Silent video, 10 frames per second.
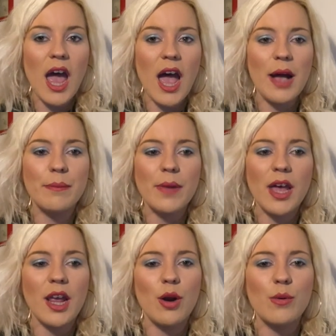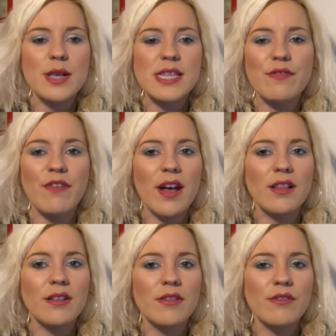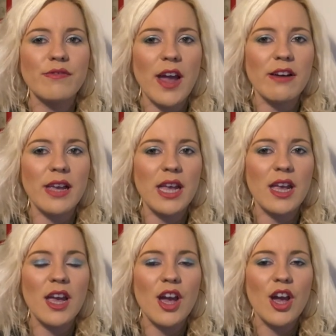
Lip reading: and I always felt very